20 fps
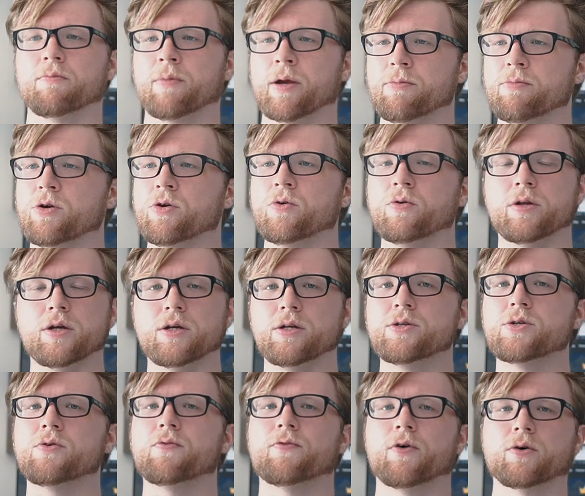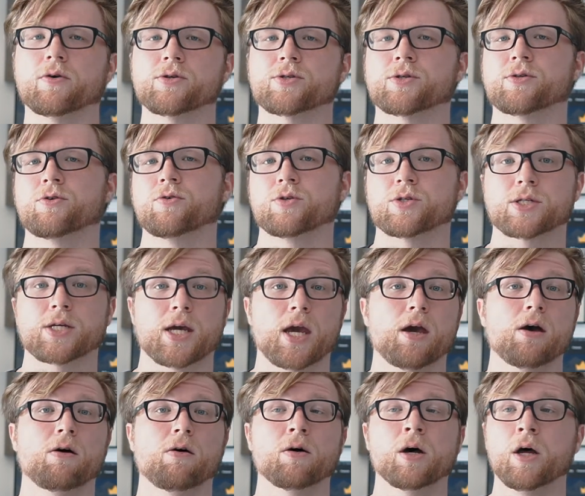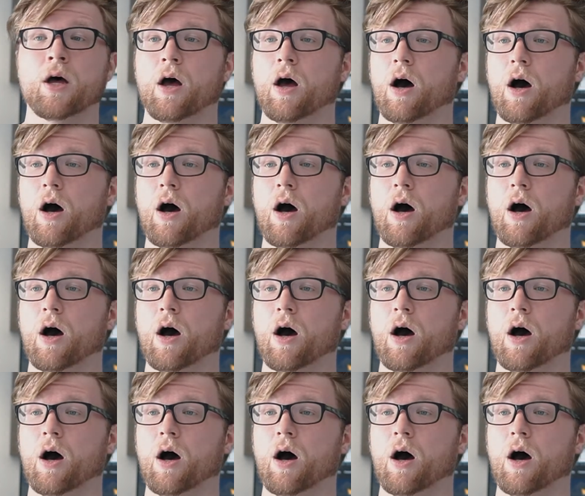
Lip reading: Maybe you need to focus to scale